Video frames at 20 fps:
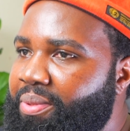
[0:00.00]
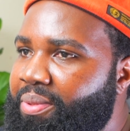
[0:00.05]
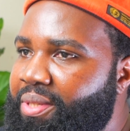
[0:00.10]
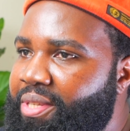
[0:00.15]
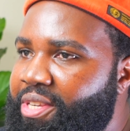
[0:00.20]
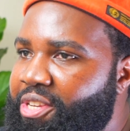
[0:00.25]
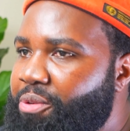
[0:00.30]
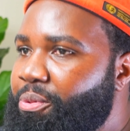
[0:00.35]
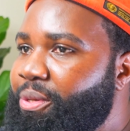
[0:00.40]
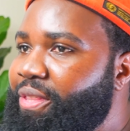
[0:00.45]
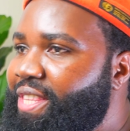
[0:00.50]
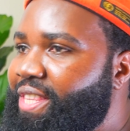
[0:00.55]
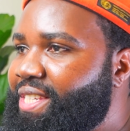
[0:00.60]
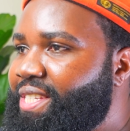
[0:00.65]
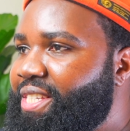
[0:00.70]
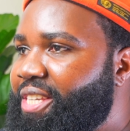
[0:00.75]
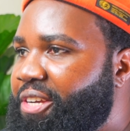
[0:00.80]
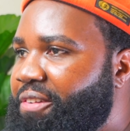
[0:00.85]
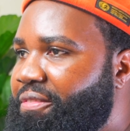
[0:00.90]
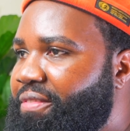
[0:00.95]
deal with the
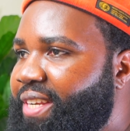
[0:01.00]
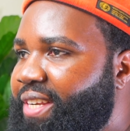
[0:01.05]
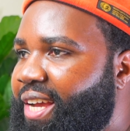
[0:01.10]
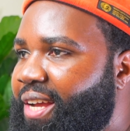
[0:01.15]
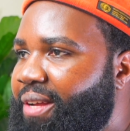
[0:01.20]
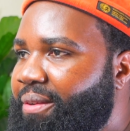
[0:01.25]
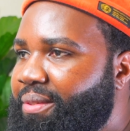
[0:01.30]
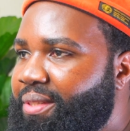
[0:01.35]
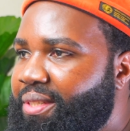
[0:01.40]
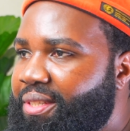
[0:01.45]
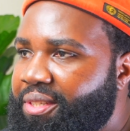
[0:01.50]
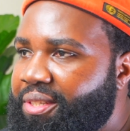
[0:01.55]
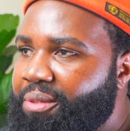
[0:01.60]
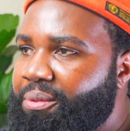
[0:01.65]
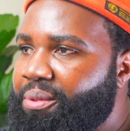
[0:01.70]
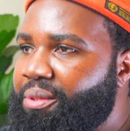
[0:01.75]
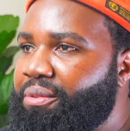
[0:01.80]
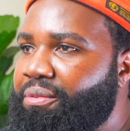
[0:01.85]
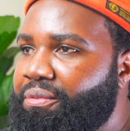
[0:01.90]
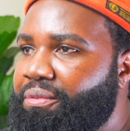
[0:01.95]
self-doubt, deal with the